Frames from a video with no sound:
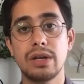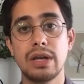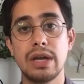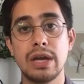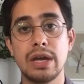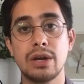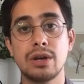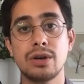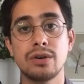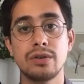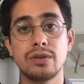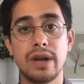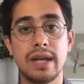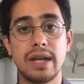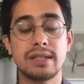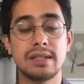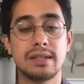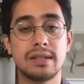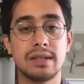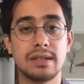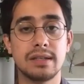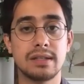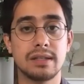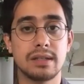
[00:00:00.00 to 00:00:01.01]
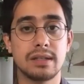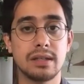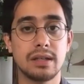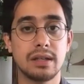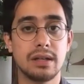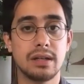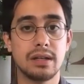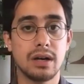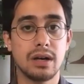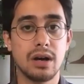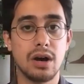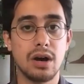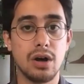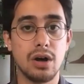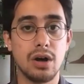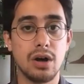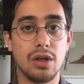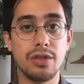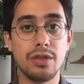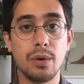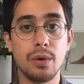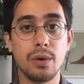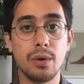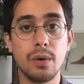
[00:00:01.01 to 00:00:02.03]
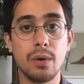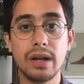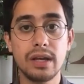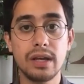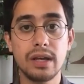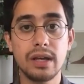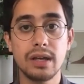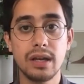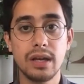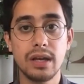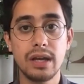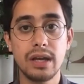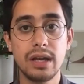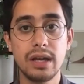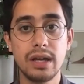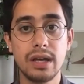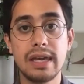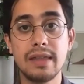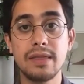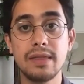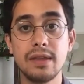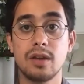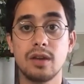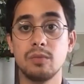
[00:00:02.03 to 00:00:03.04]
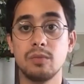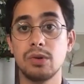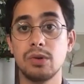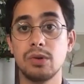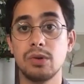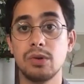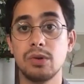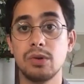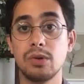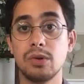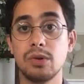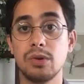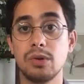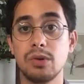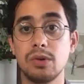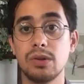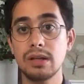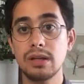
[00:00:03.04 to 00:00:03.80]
it creates this authority in the community.